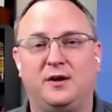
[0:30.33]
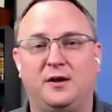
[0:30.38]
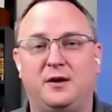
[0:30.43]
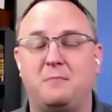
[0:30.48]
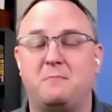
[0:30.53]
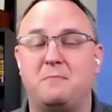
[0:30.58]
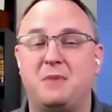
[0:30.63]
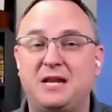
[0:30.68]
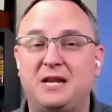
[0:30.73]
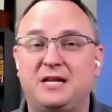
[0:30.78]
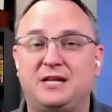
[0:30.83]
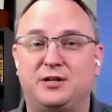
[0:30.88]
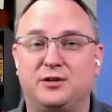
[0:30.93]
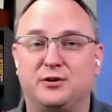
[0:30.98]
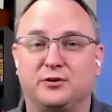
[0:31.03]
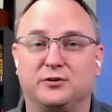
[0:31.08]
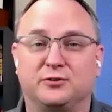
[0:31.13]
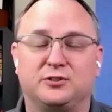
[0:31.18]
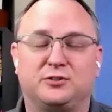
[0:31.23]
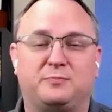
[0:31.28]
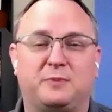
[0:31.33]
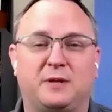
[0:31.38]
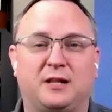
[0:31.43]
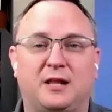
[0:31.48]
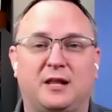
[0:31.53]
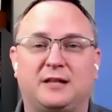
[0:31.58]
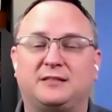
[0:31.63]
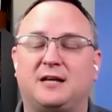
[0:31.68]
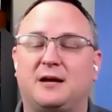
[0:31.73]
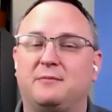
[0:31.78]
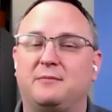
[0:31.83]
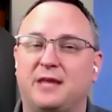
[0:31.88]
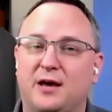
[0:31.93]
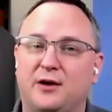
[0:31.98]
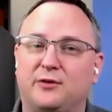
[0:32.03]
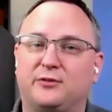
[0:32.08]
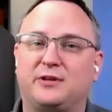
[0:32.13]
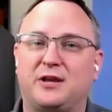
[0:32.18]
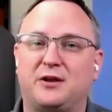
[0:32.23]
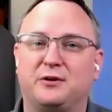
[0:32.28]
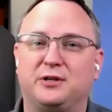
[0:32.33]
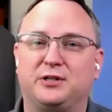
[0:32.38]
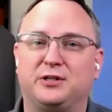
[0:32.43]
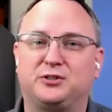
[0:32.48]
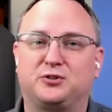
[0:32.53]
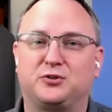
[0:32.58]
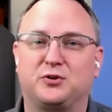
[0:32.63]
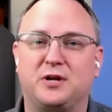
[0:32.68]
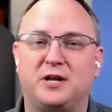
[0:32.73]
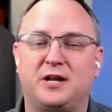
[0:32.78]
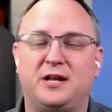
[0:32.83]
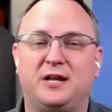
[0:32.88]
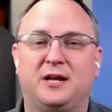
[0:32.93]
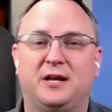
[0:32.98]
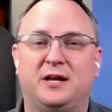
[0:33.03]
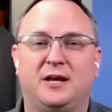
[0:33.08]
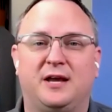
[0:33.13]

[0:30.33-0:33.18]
many years, spent a lot of time in the healthcare industry,